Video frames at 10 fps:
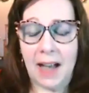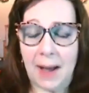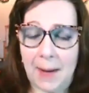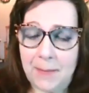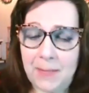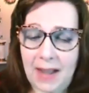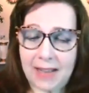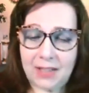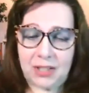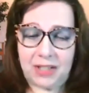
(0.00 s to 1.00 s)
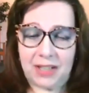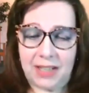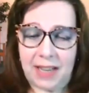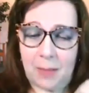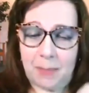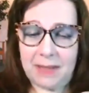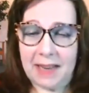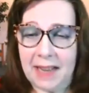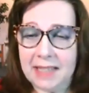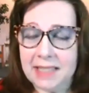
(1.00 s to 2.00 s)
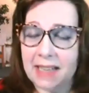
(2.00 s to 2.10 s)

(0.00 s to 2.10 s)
I get up and dance.